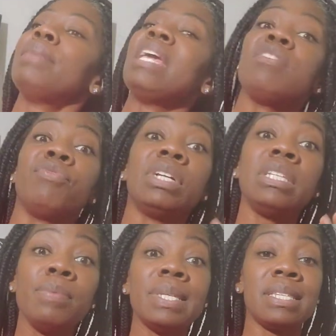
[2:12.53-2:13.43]
It
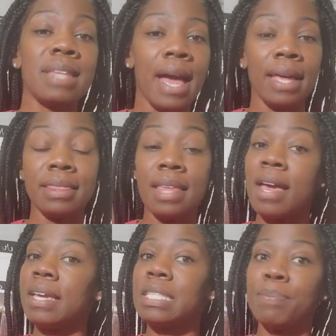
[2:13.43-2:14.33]
really was not
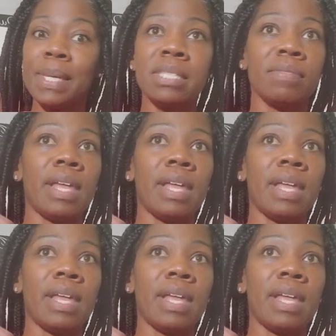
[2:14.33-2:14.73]
that expensive.